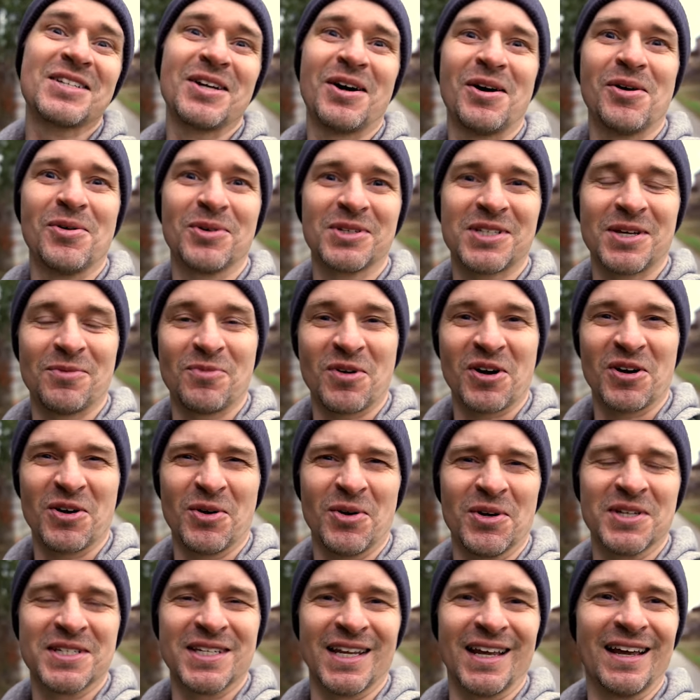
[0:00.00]
go somewhere
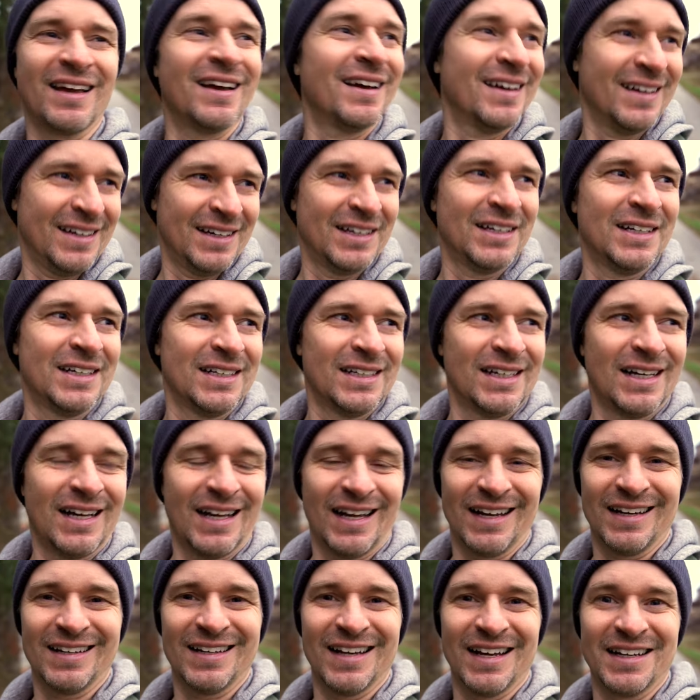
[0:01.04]
noisy
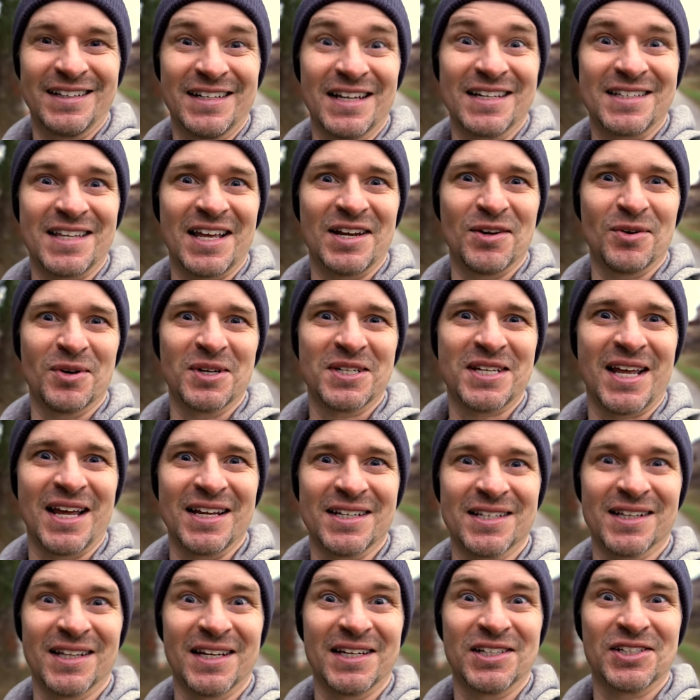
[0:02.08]
and test that noise
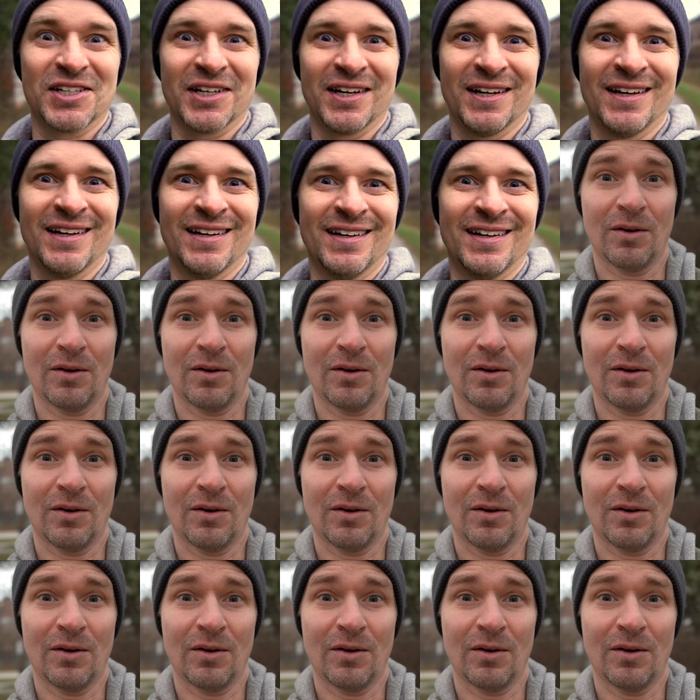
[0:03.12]
cancellation.